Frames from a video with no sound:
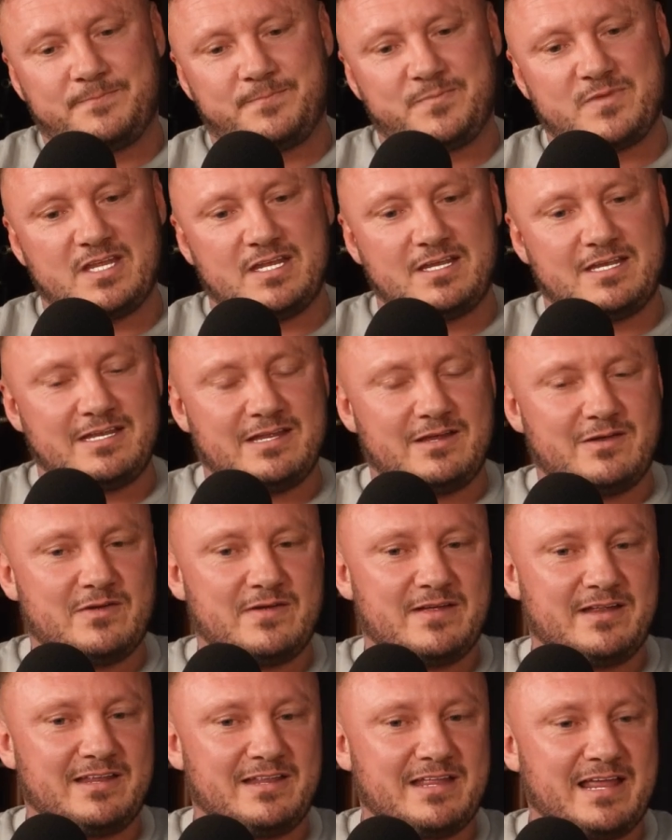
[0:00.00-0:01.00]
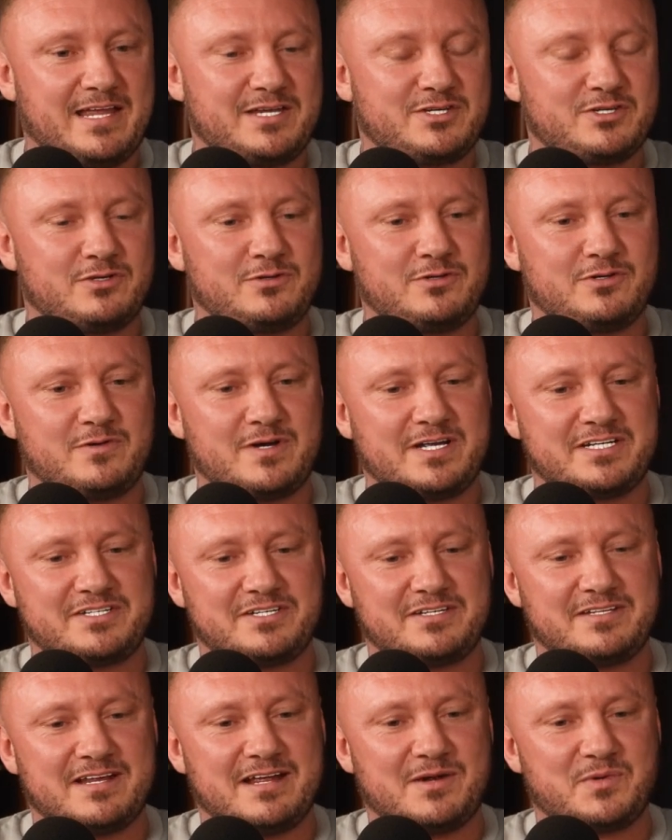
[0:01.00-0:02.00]
It's a good
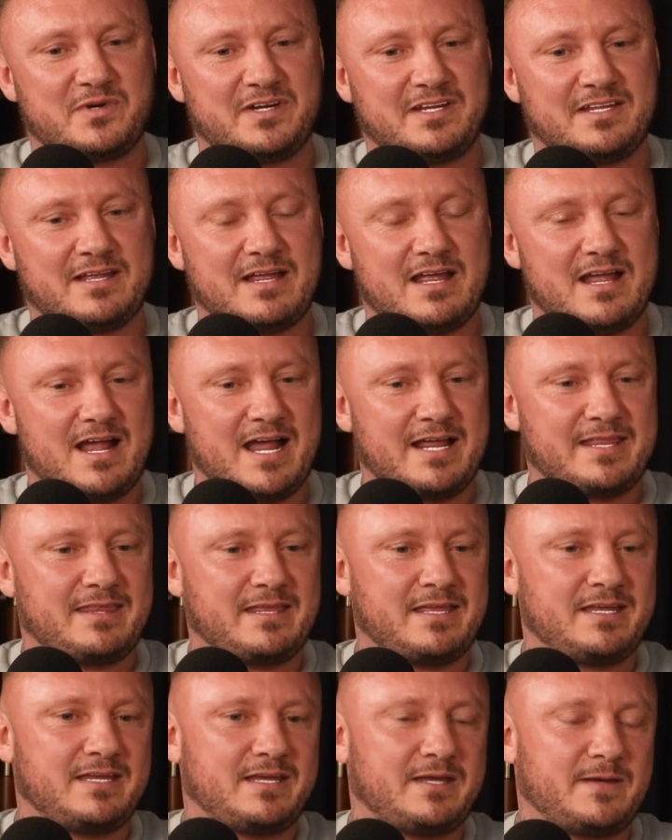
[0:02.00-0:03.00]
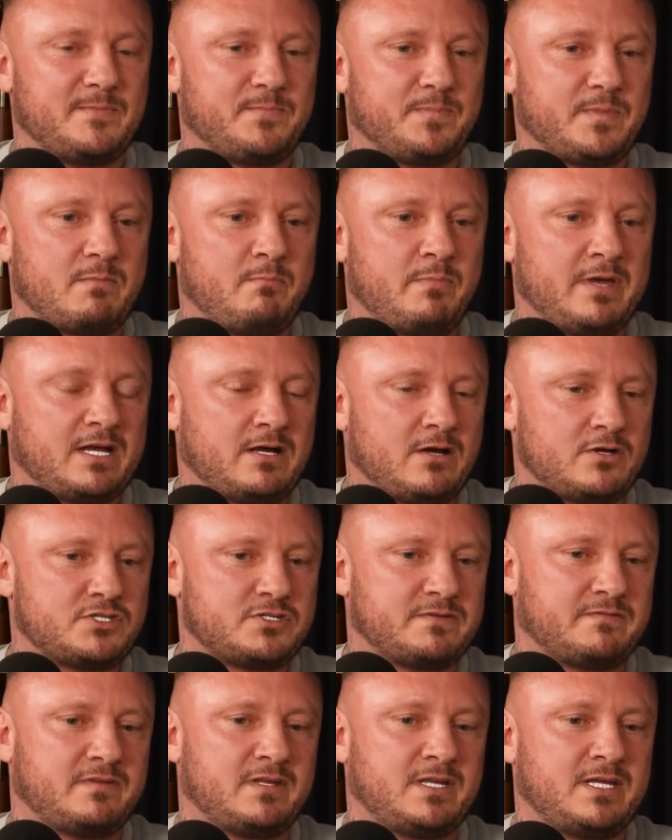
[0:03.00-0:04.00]
question, that, really. I think because
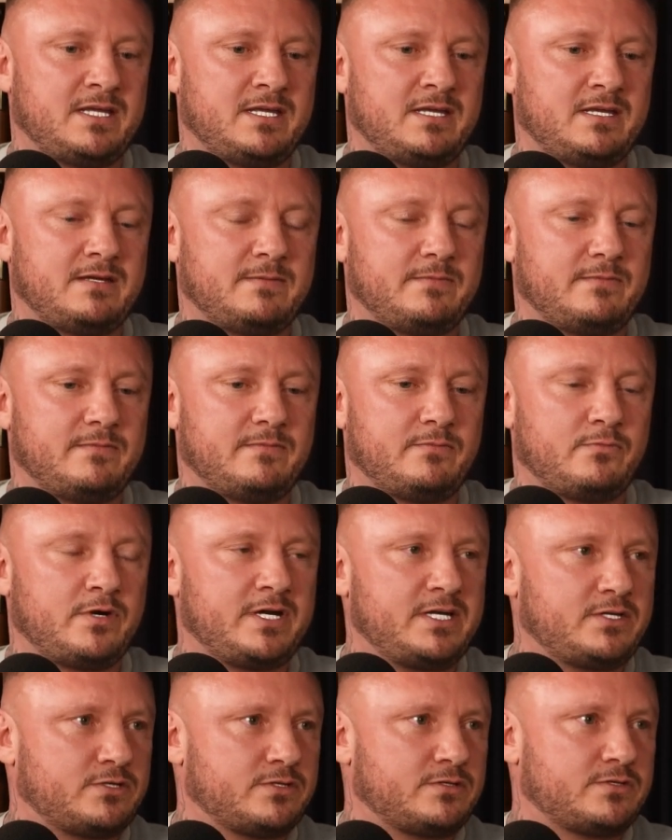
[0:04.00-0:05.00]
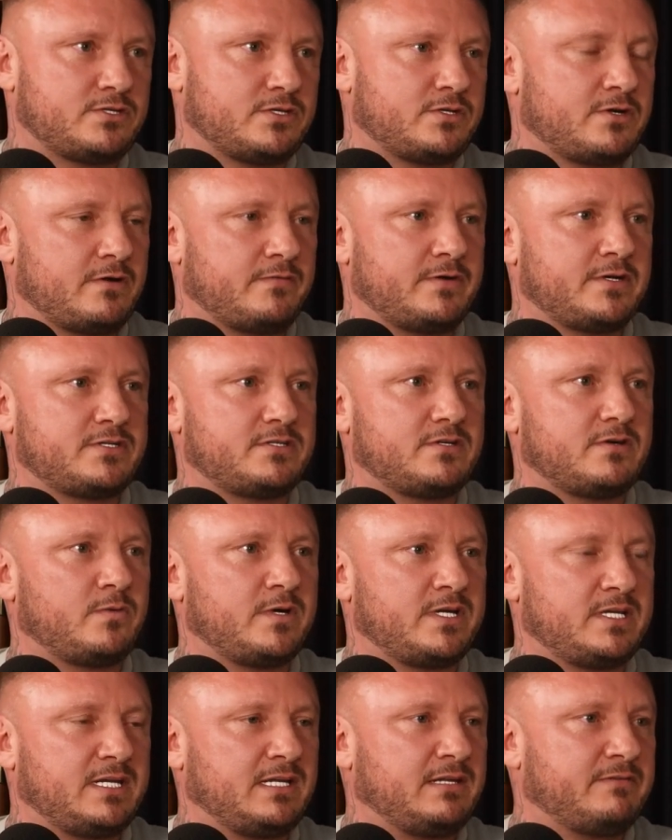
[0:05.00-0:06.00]
of the regions and areas that we
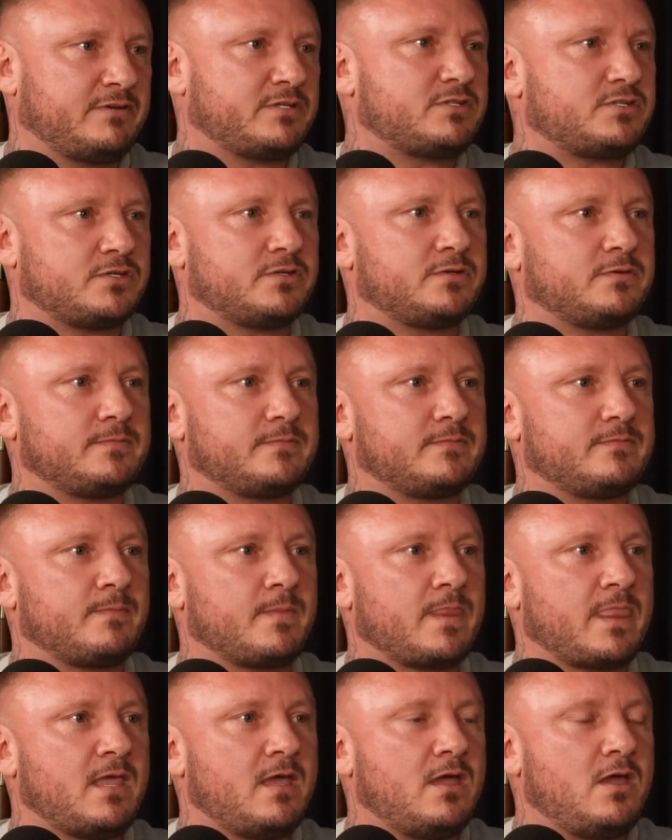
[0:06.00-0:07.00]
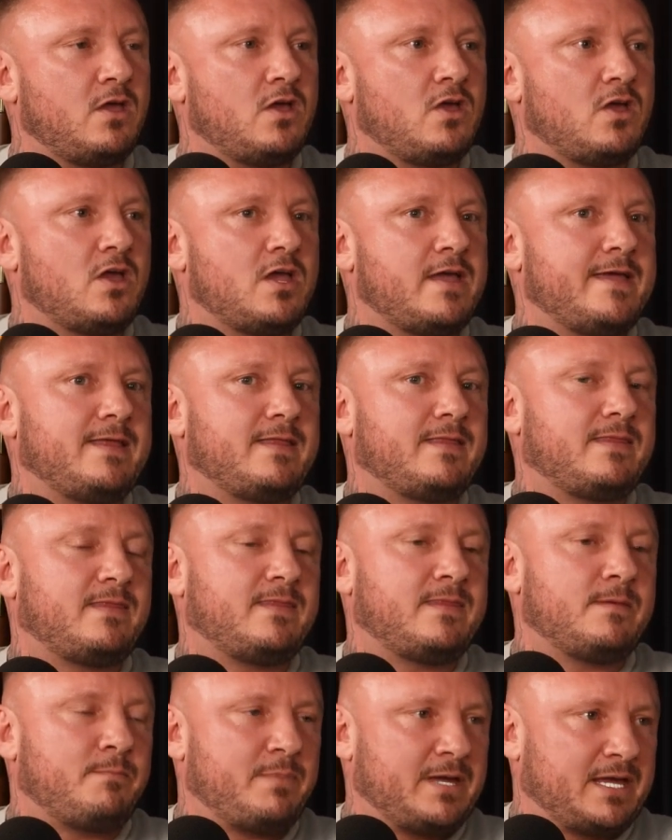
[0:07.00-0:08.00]
deliver to,
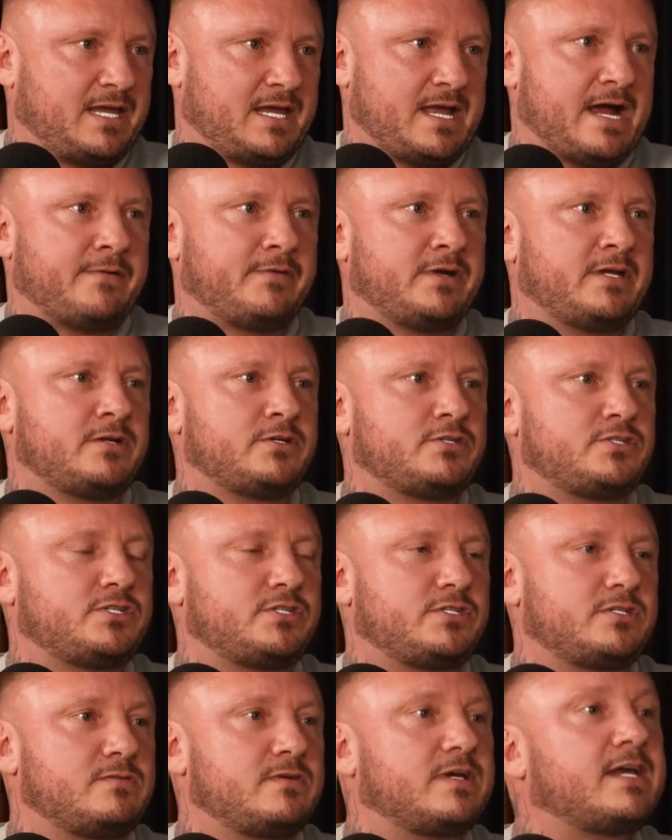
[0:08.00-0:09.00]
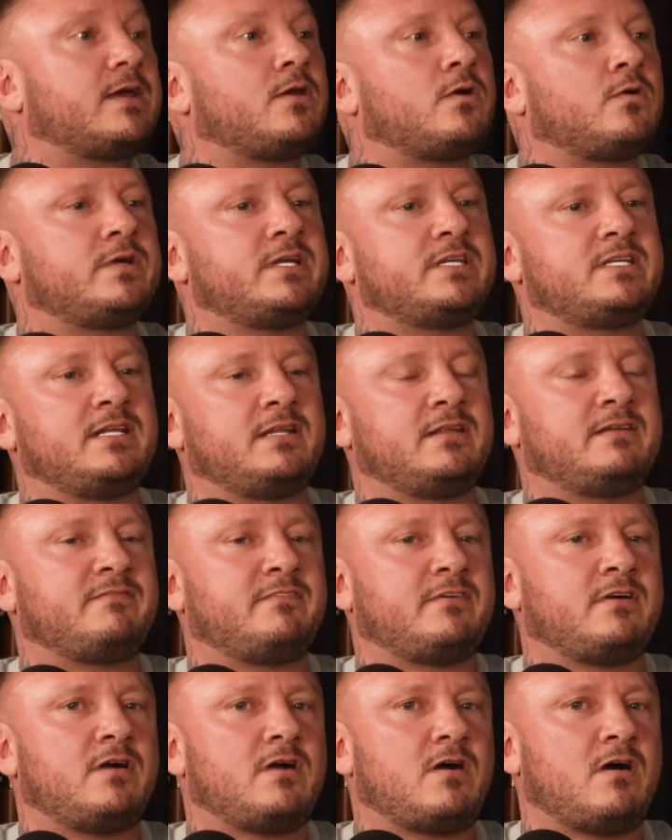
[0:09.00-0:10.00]
the big carriers can only
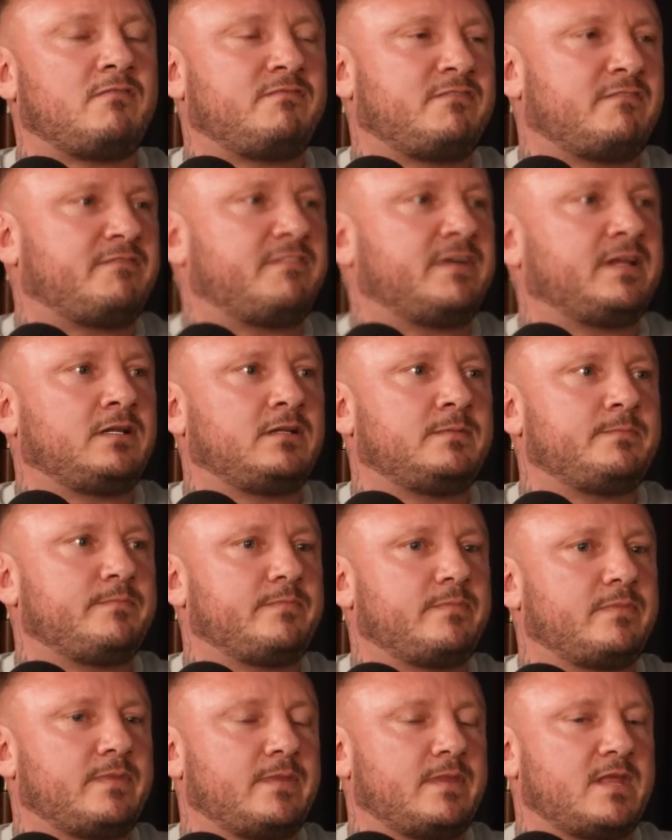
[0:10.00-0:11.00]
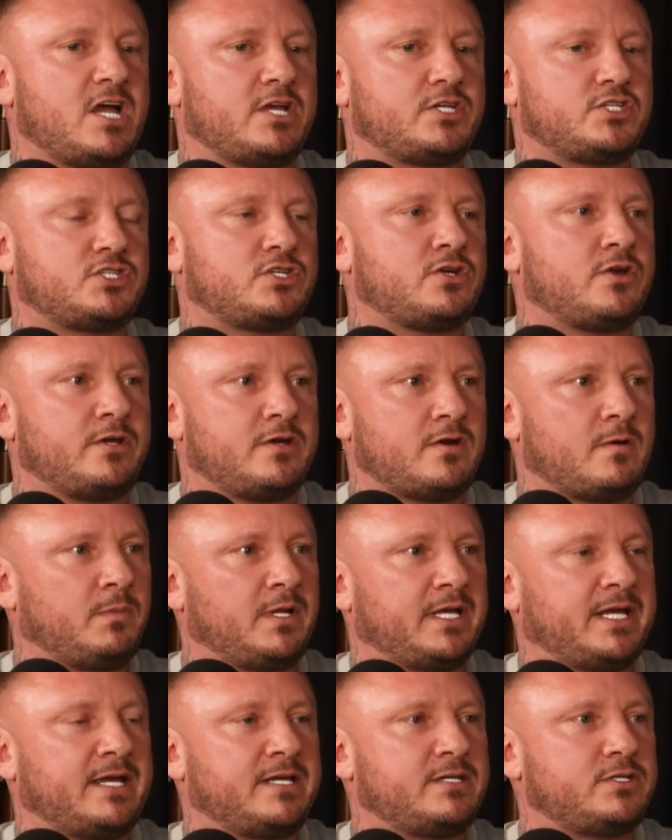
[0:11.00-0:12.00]
deliver or fulfill a certain
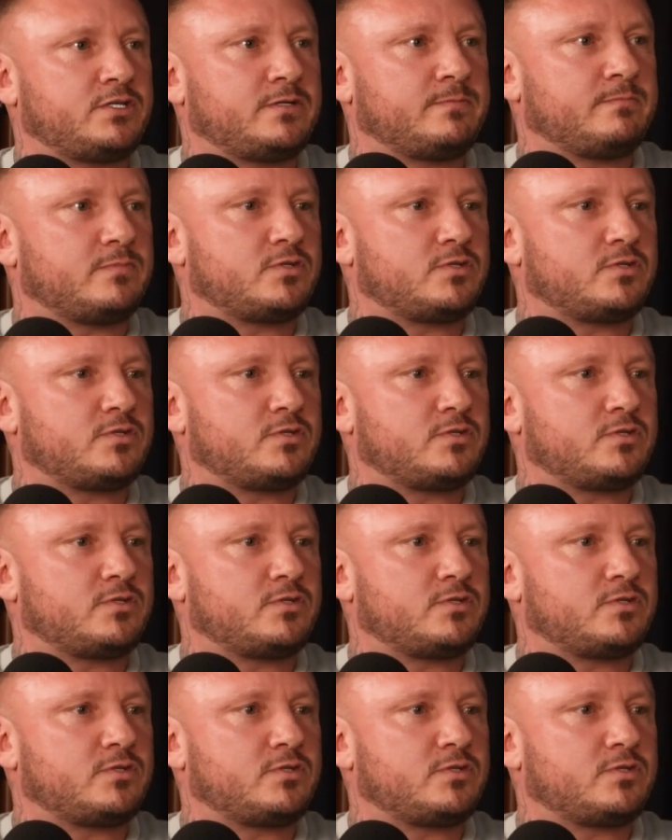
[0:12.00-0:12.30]
obligation.